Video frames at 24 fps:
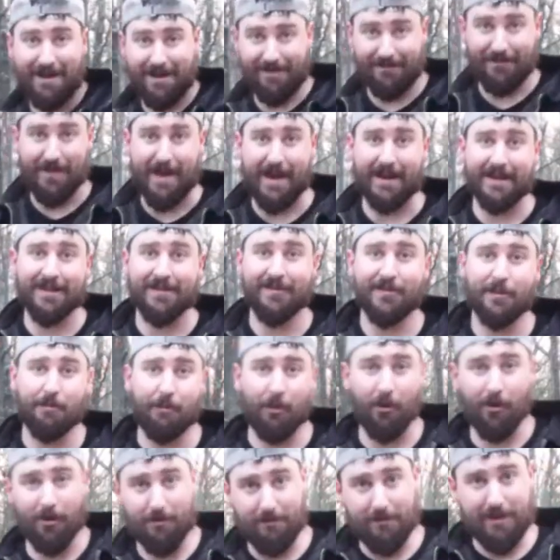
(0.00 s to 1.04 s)
if that can
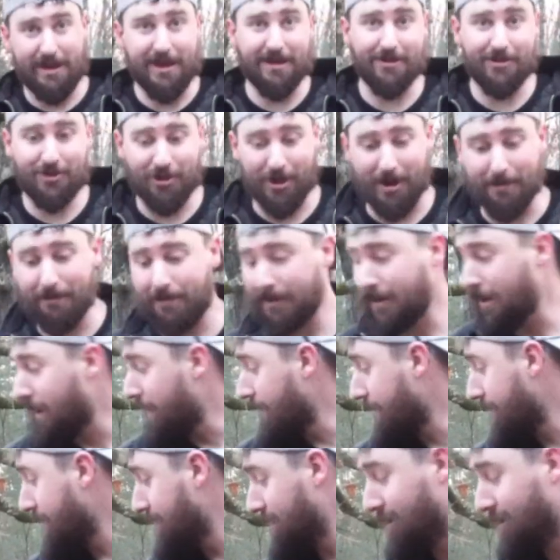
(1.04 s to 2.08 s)
support me jumping on it,